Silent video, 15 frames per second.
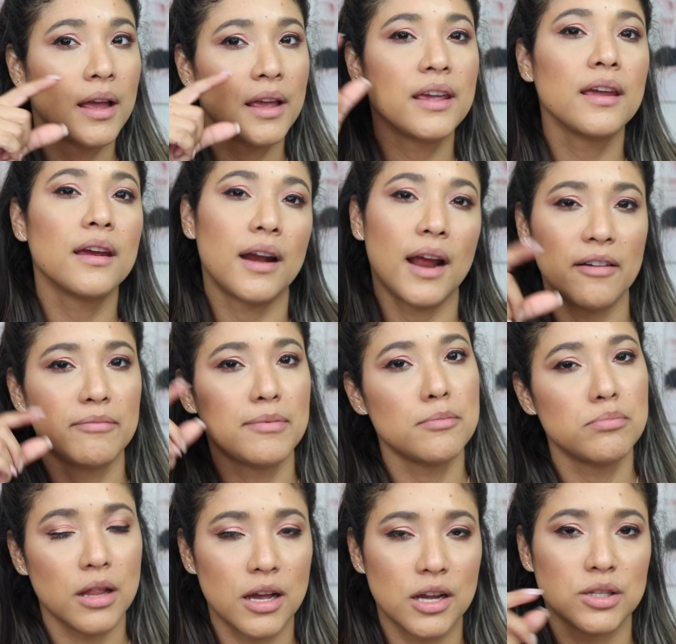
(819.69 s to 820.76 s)
Here have my
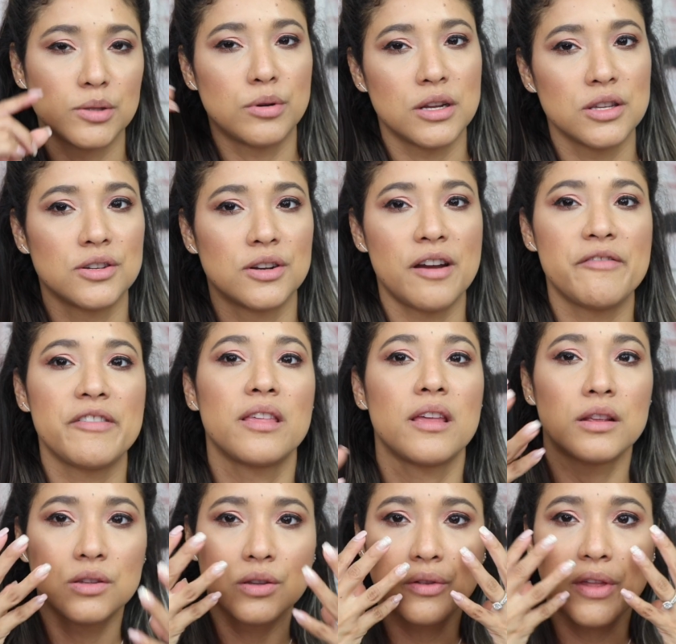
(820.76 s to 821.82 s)
blush, bronzer, and
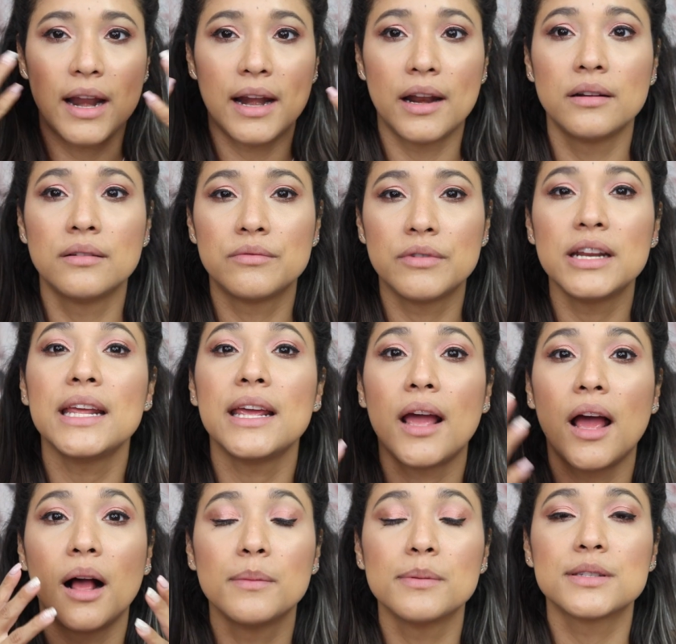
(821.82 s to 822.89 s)
everything, so that really
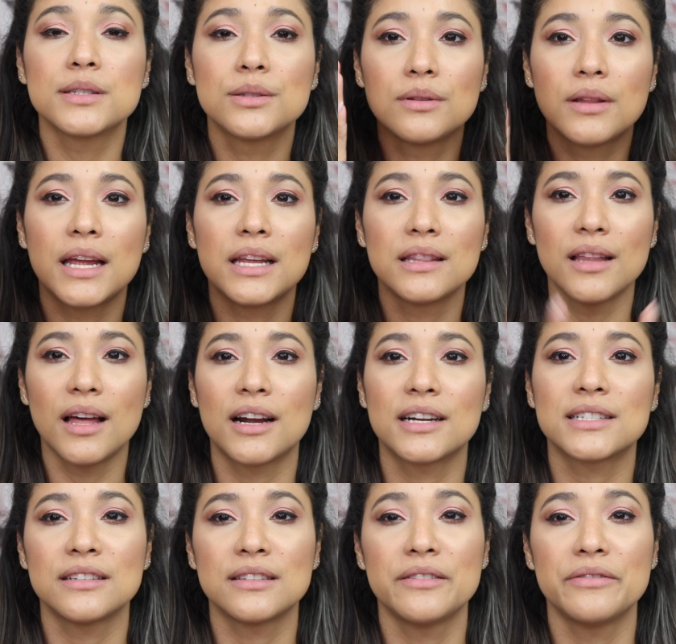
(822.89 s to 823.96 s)
helps to like
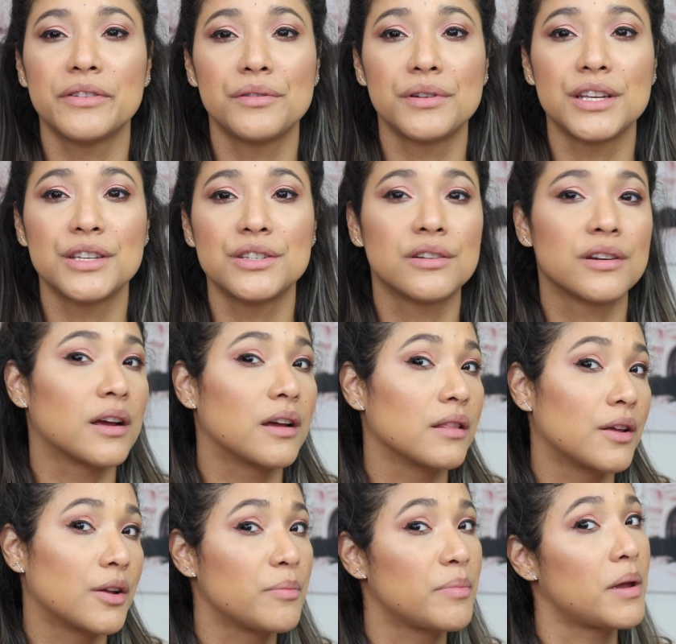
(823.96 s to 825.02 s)
lock the foundation a
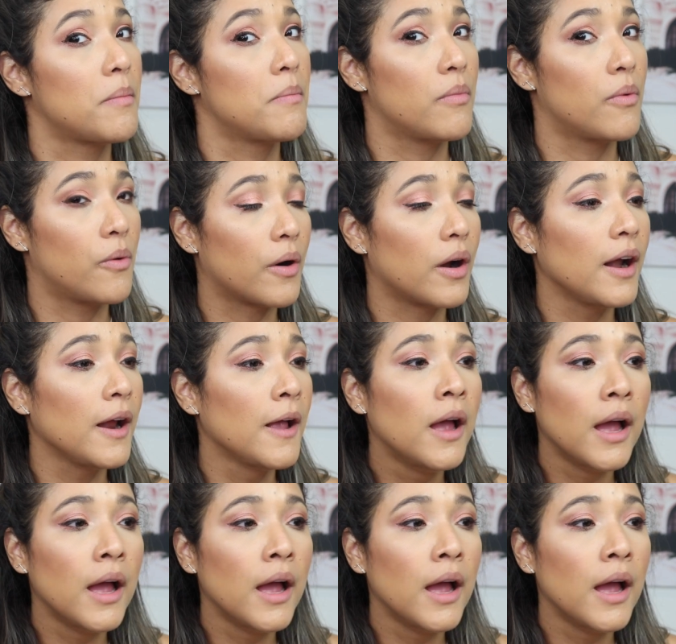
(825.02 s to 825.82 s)
little bit more.